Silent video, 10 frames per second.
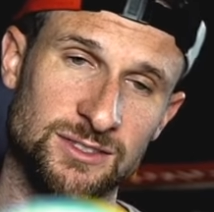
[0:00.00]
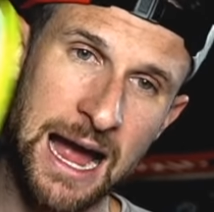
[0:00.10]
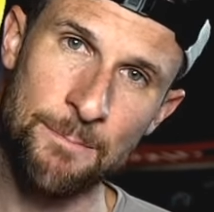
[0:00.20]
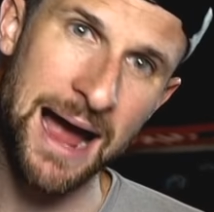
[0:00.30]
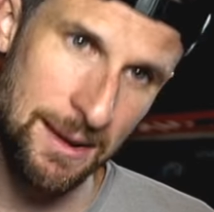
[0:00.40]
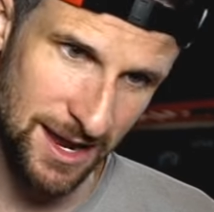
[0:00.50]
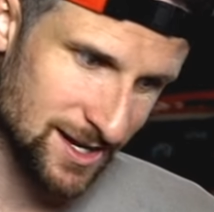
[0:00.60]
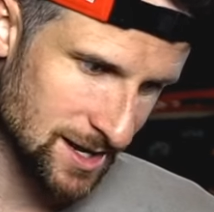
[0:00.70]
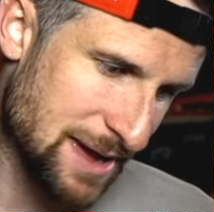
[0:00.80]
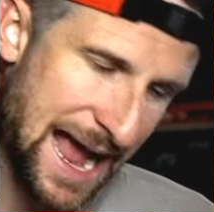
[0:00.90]
So I might
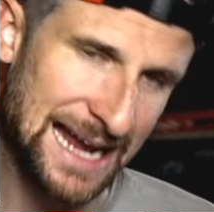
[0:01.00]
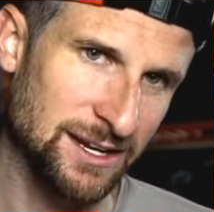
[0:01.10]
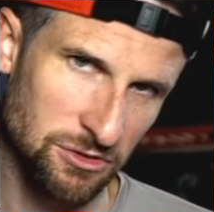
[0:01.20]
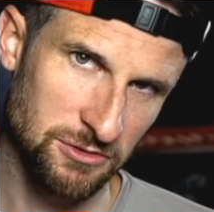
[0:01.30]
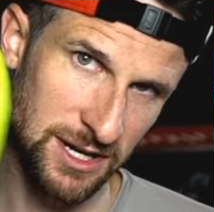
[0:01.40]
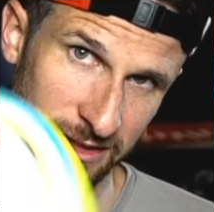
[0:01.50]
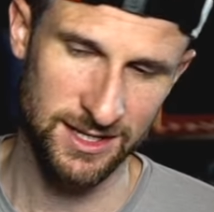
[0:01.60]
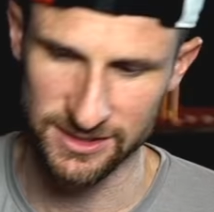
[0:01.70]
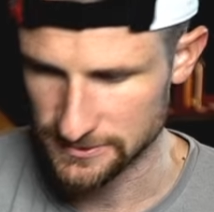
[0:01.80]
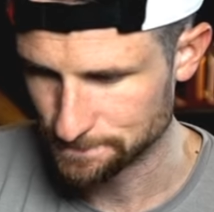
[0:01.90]
end up bagging three of
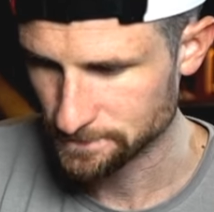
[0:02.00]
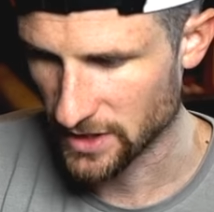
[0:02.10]
these.